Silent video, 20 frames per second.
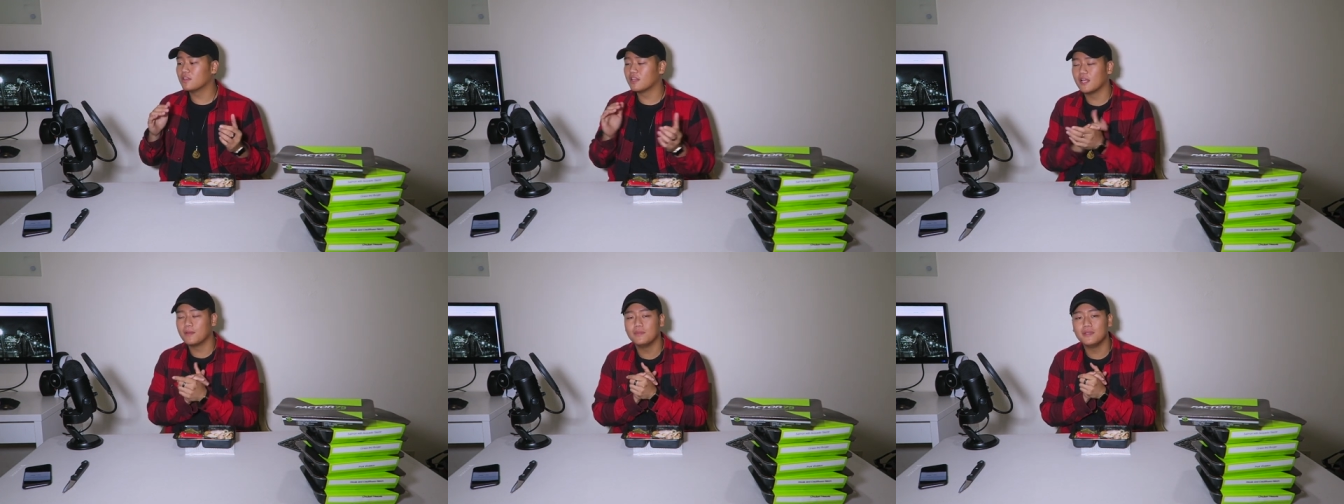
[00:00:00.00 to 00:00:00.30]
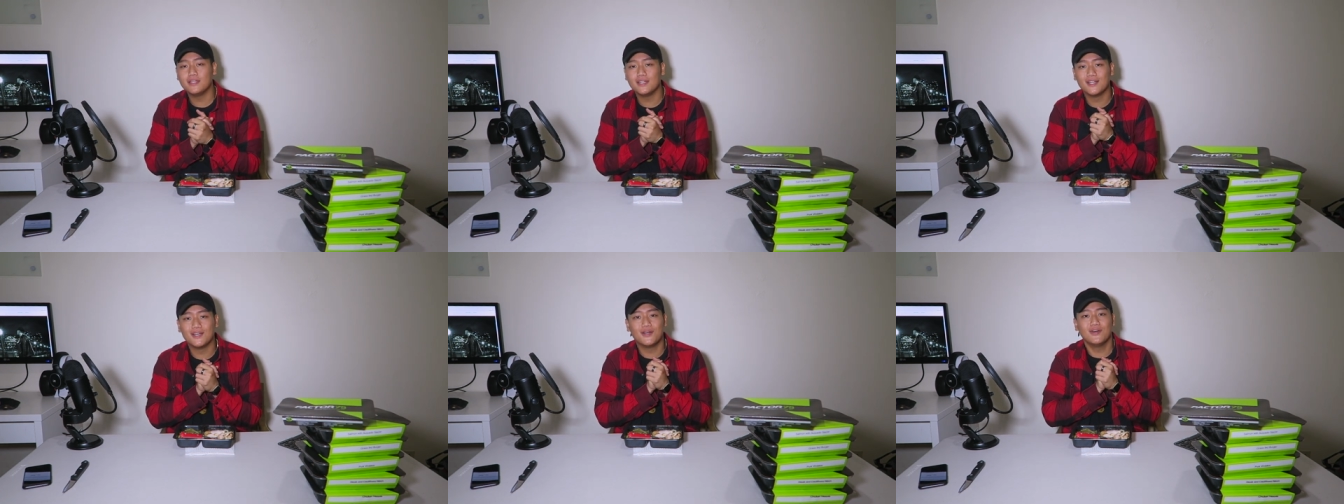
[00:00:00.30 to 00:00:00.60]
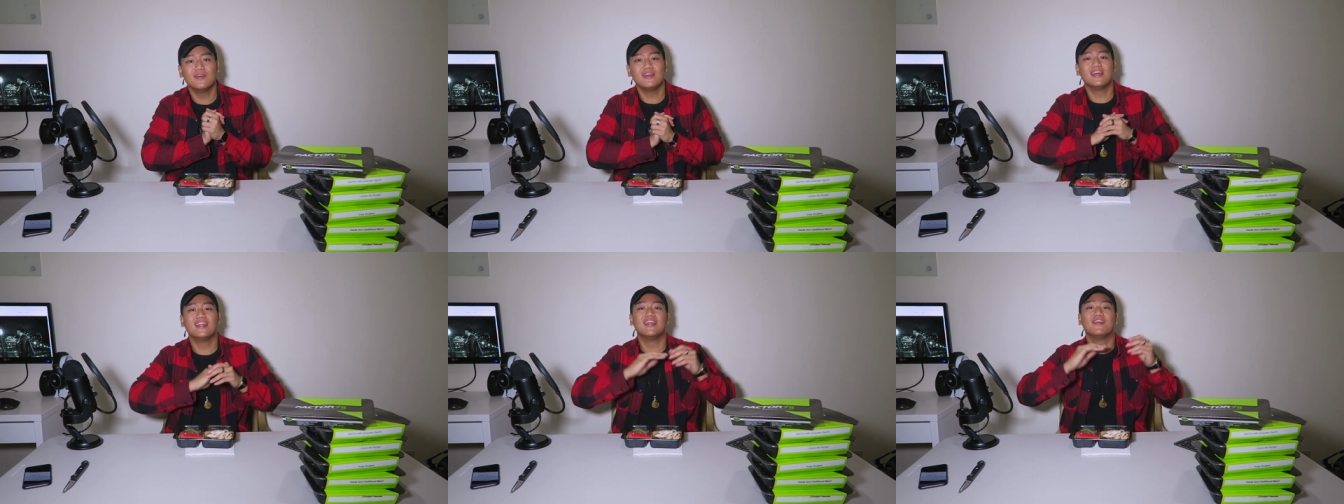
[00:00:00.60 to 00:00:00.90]
Let me
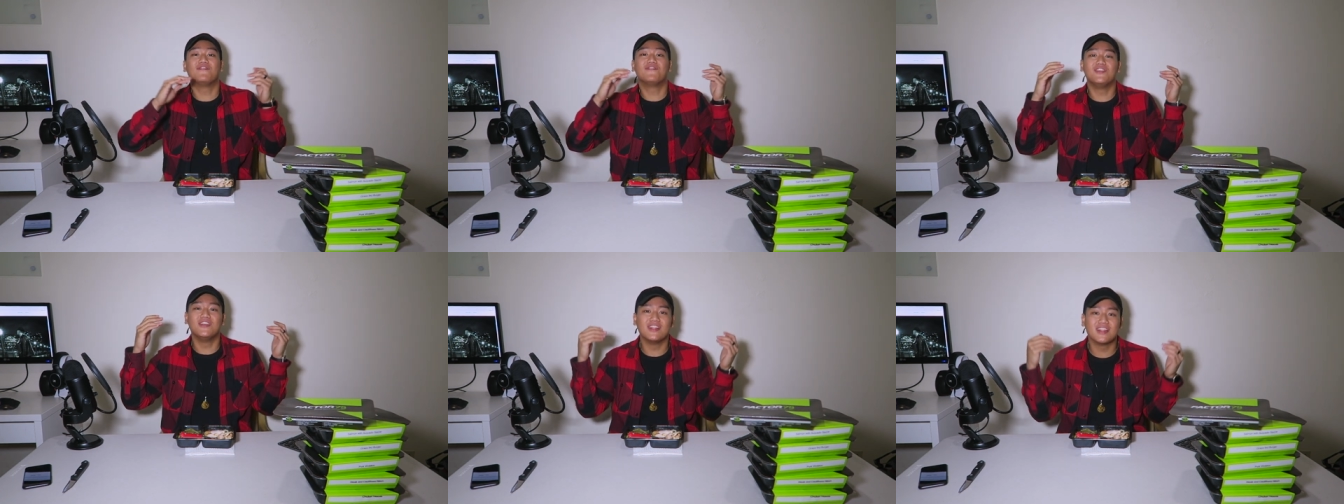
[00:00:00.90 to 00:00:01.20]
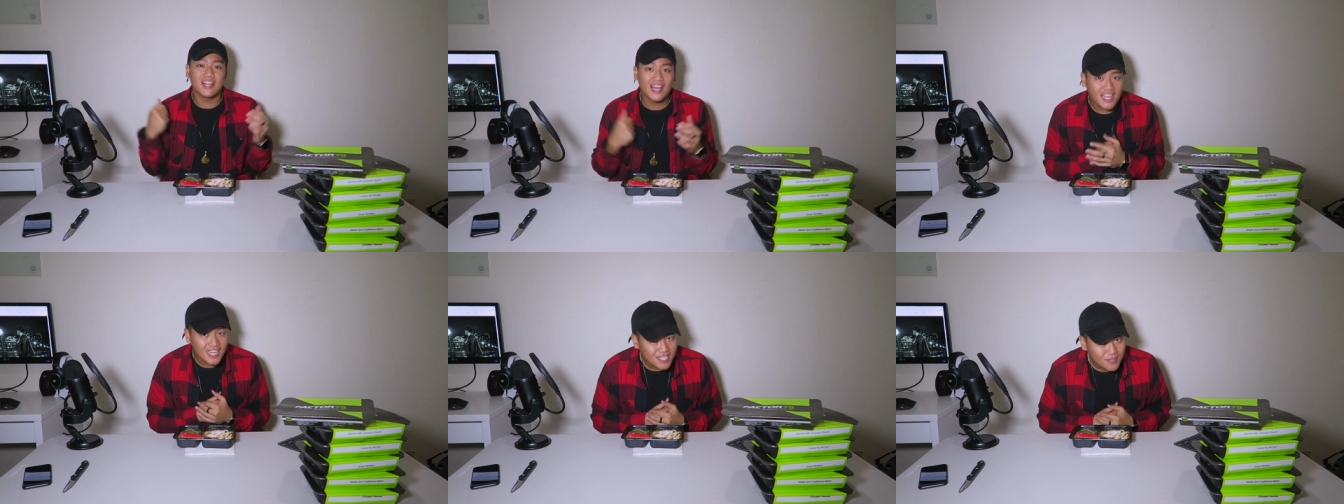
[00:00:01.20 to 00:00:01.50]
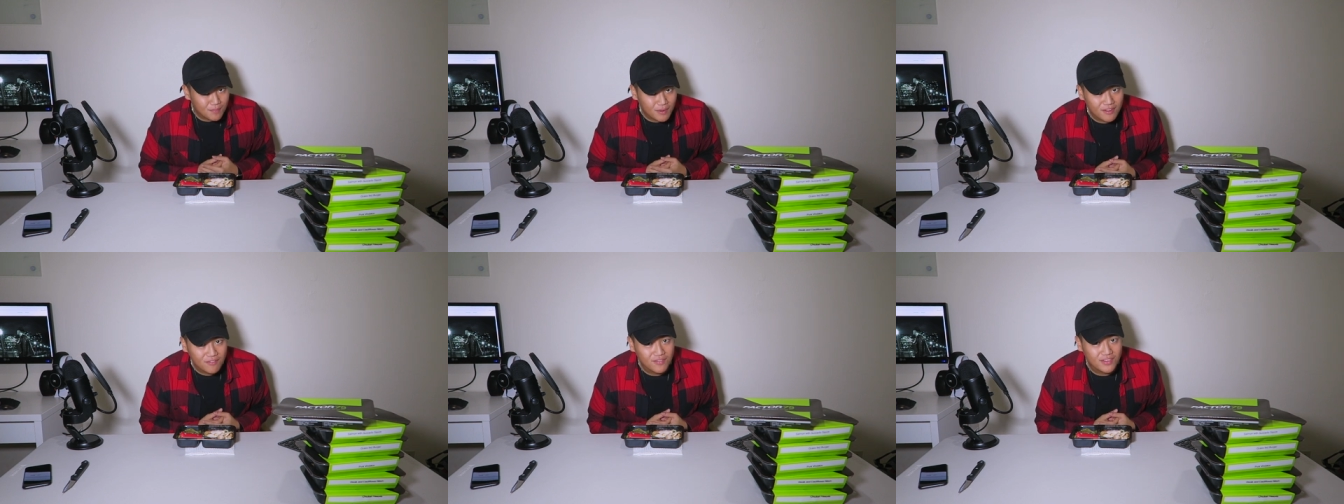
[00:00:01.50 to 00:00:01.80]
know. And if you
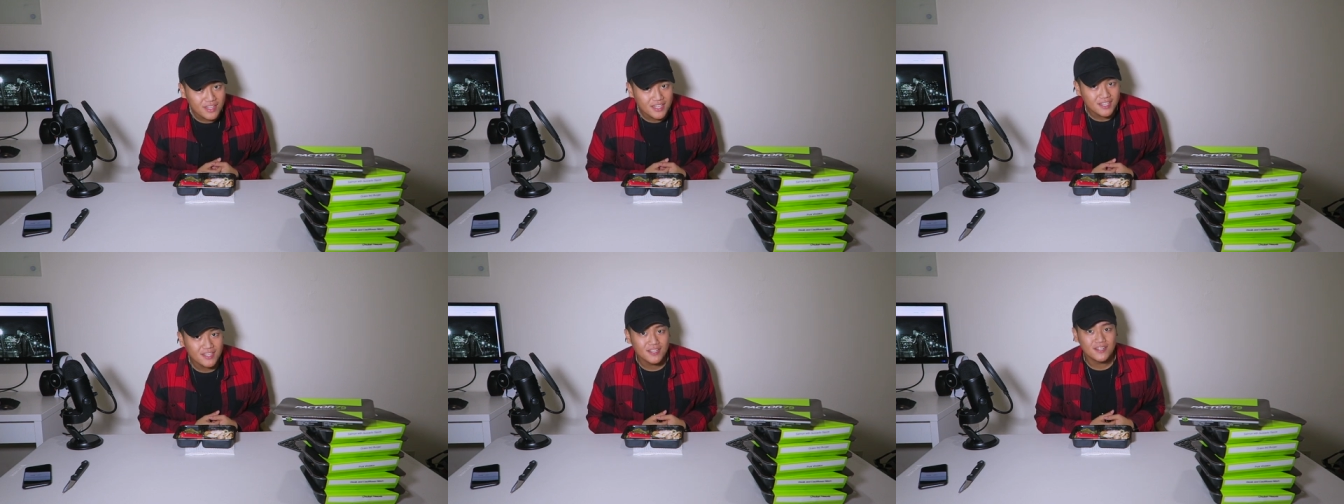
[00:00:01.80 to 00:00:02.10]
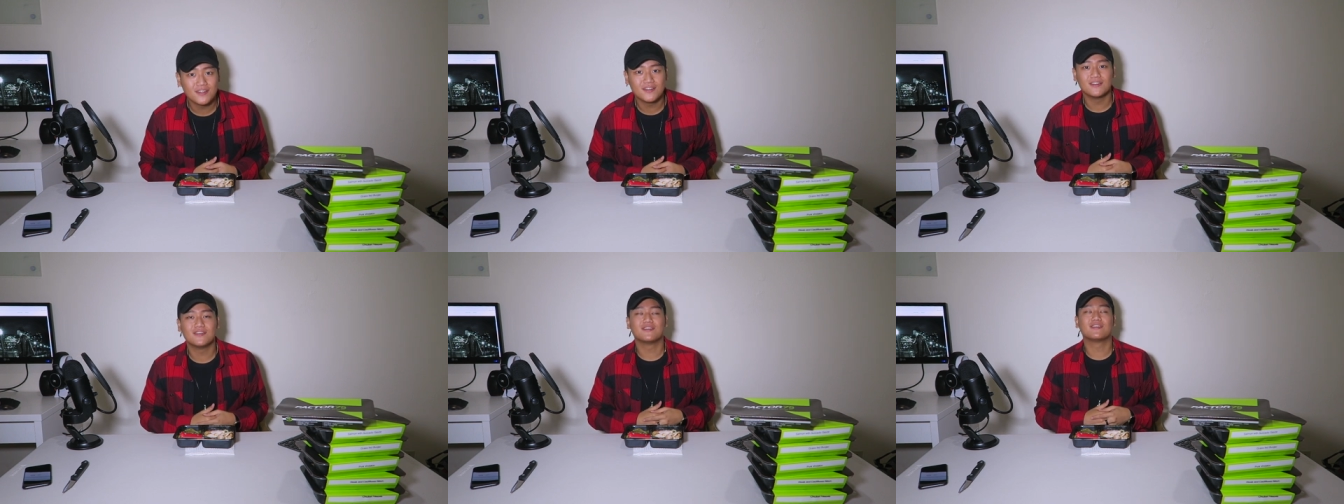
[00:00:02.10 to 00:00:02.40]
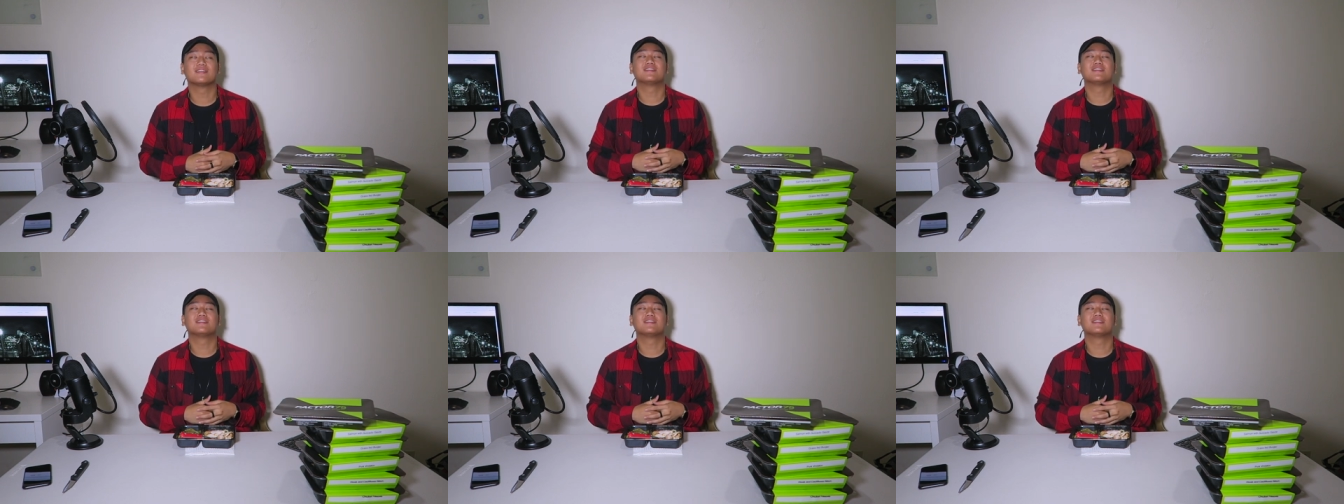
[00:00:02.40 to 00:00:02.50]
liked my video